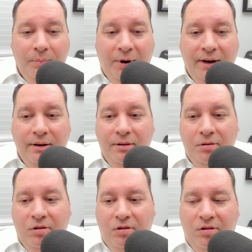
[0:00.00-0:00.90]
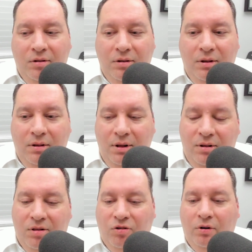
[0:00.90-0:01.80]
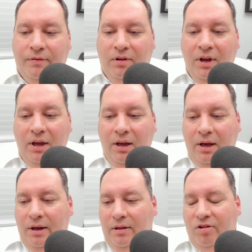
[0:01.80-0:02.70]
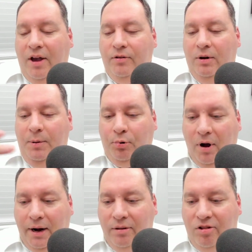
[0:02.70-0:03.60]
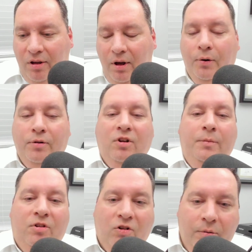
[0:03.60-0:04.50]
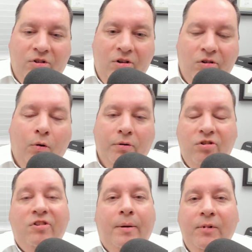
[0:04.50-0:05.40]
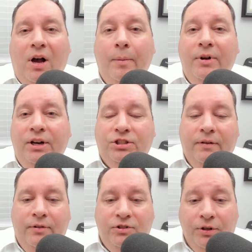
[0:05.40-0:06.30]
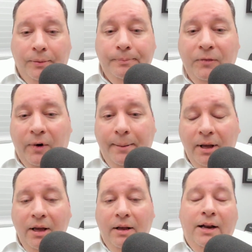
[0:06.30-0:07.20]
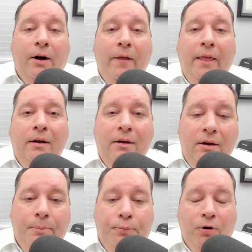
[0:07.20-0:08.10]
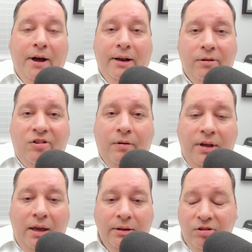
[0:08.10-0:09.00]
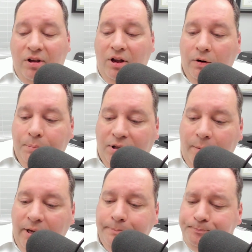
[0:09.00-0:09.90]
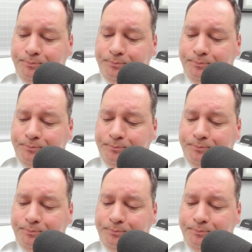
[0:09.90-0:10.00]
But it's sort of it's either going to be products or it's going to be services or some combination of the two, right? Now, products. Okay. Let's say you're in plumbing.